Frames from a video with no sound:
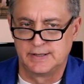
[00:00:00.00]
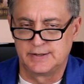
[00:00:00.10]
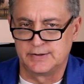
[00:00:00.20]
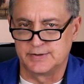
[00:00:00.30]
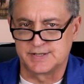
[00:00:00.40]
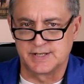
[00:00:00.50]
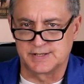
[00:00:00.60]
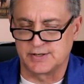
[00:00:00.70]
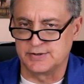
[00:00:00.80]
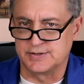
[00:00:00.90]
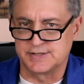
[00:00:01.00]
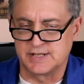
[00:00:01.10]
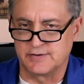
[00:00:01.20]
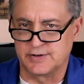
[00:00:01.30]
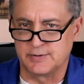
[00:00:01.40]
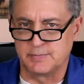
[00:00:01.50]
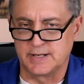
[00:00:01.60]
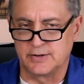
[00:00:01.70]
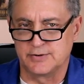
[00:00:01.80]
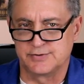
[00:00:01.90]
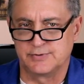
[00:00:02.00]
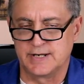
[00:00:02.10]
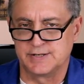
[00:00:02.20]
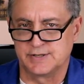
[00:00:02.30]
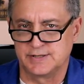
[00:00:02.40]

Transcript: they're in the 600 and 700 megahertz range,